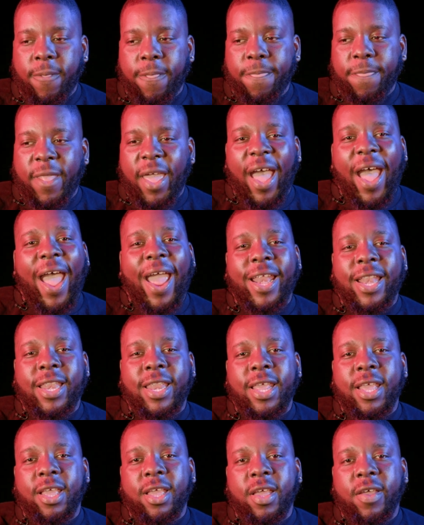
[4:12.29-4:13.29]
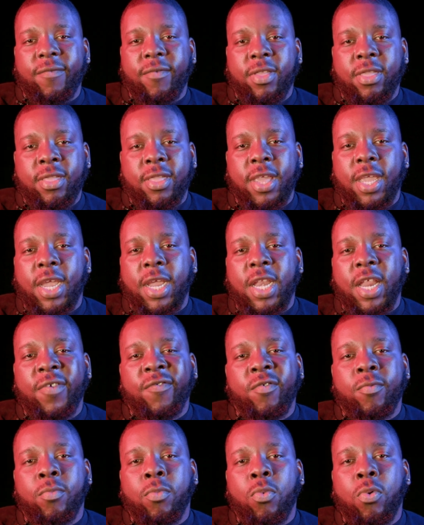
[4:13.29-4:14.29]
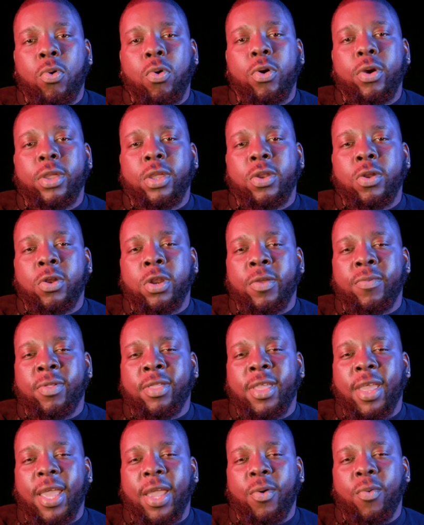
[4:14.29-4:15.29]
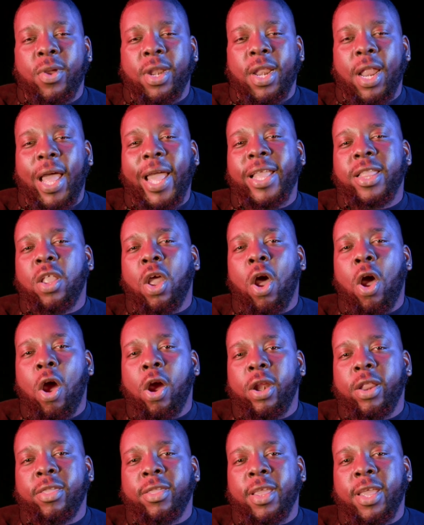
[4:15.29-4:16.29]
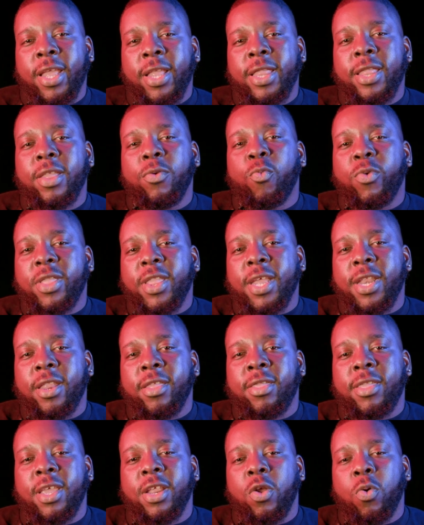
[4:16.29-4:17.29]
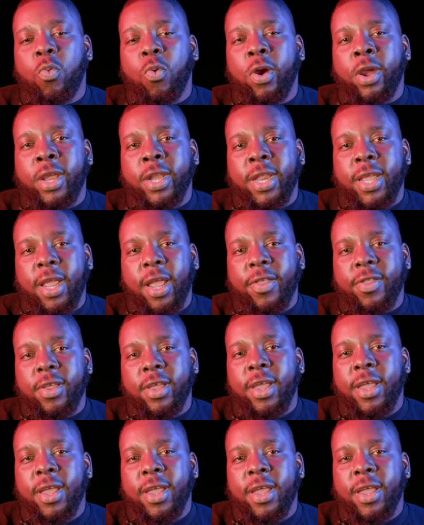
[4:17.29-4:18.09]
the idea of a scene even more, you know what I'm saying, when like the artists within the scene are working together.